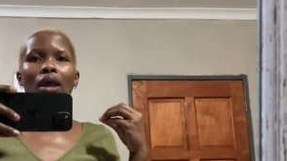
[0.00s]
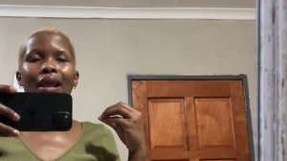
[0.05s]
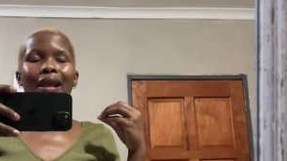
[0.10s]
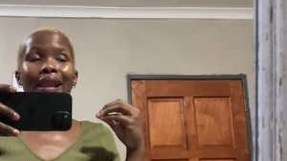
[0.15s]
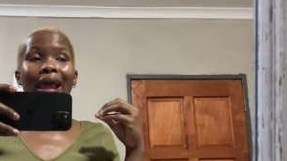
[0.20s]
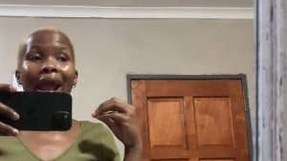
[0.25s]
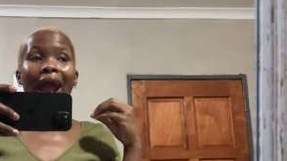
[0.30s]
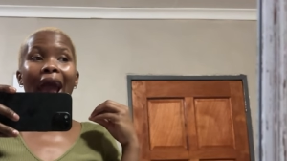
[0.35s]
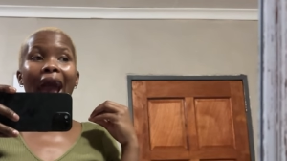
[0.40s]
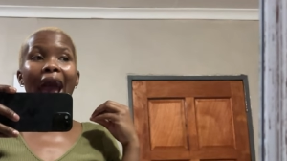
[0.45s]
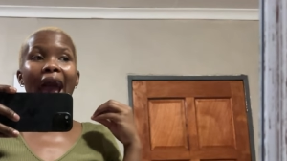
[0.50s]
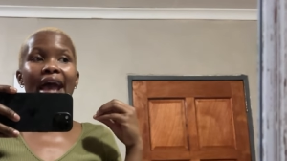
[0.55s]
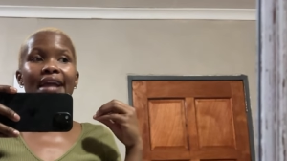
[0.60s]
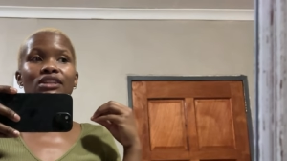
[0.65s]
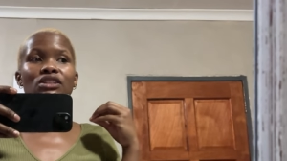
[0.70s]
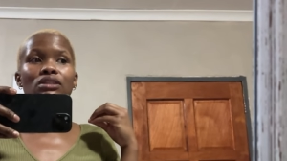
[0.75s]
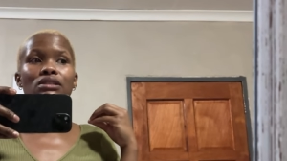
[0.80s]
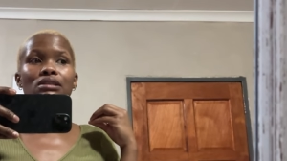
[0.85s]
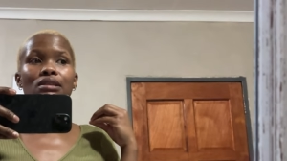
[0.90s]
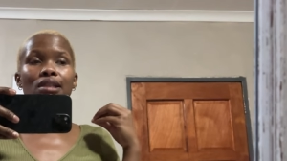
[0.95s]
like I
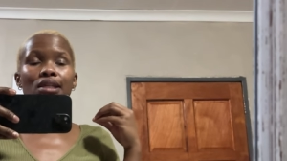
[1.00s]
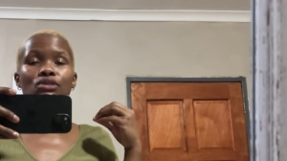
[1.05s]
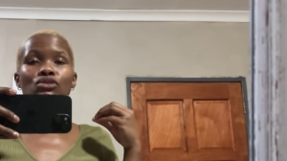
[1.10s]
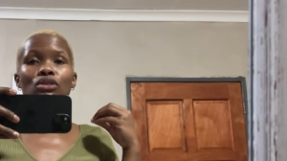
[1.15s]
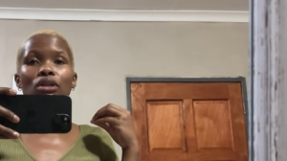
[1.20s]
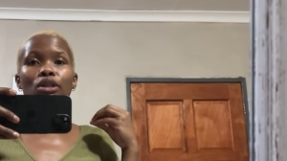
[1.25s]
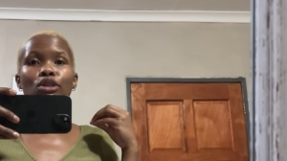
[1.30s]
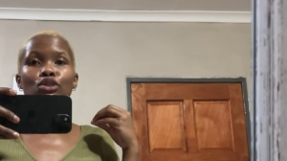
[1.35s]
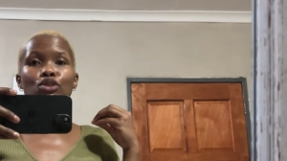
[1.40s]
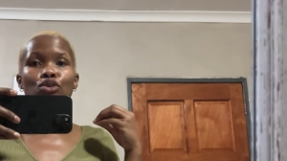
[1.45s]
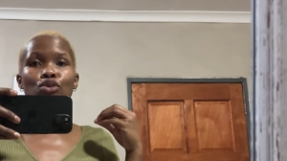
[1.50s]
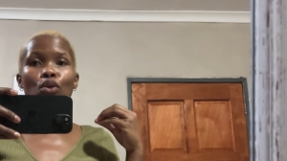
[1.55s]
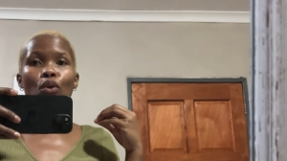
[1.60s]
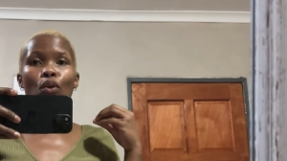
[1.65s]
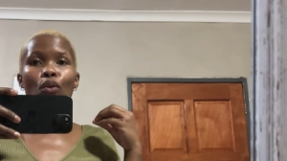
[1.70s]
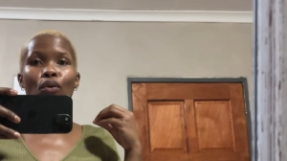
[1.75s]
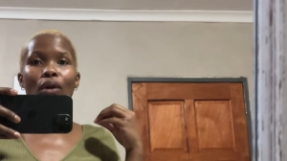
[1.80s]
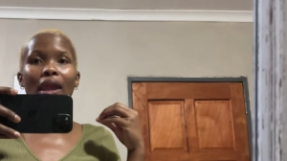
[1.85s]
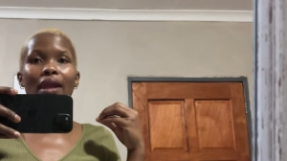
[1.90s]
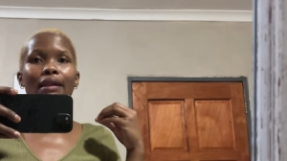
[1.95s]
just literally saw
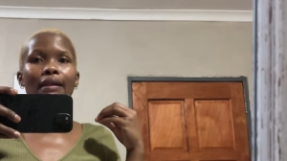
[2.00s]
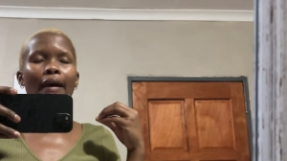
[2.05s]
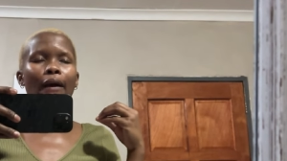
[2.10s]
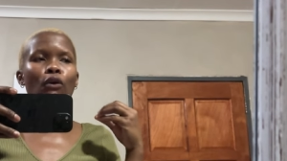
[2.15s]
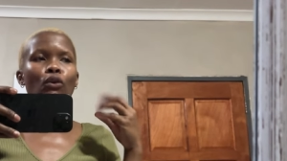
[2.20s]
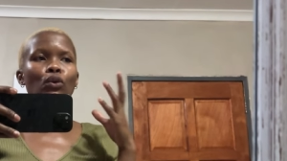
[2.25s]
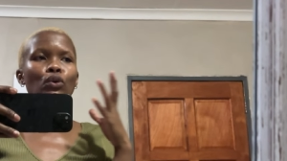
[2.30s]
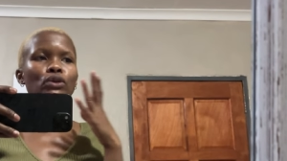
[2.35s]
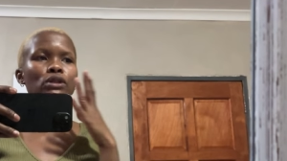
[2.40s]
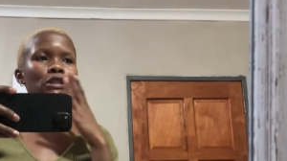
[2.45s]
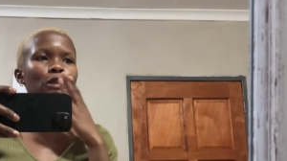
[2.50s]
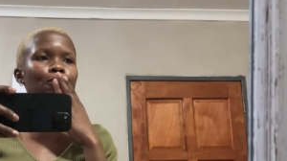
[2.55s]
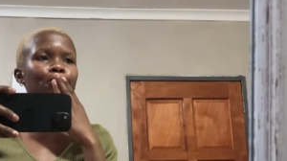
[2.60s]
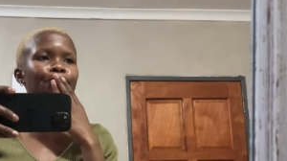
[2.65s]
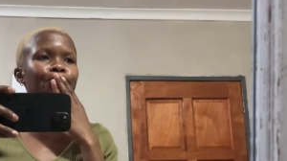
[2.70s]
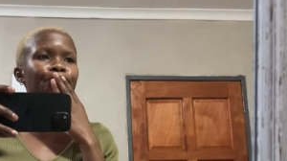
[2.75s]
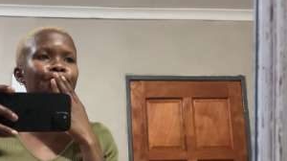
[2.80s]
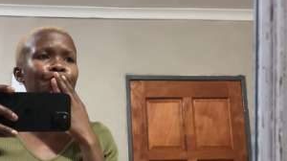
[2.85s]
right now, Wuti,